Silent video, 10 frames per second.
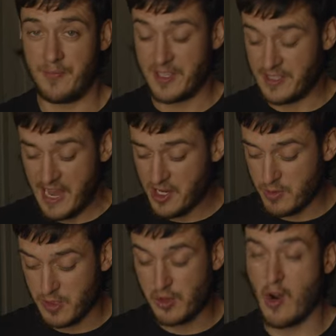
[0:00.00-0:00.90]
The
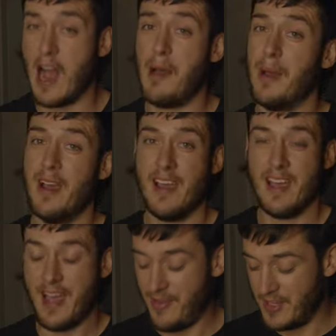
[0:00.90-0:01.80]
sash was crap,
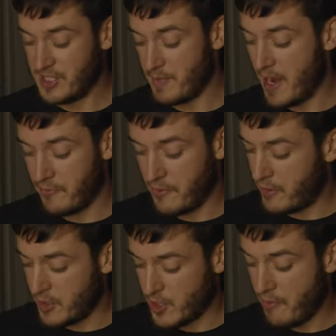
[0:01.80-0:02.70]
and the smell of the
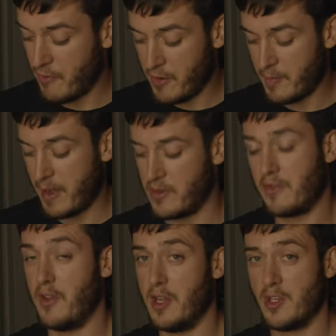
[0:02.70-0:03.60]
fish, everything about this
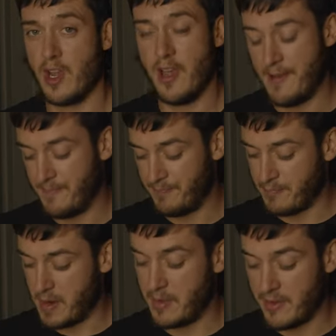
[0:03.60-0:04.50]
fish
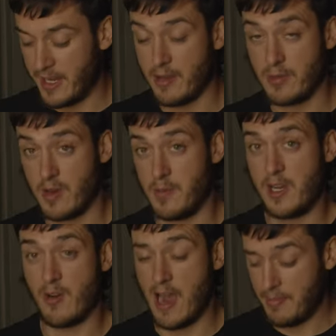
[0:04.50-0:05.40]
made me think it was going to be
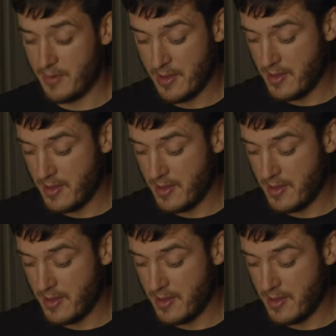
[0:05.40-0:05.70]
crap.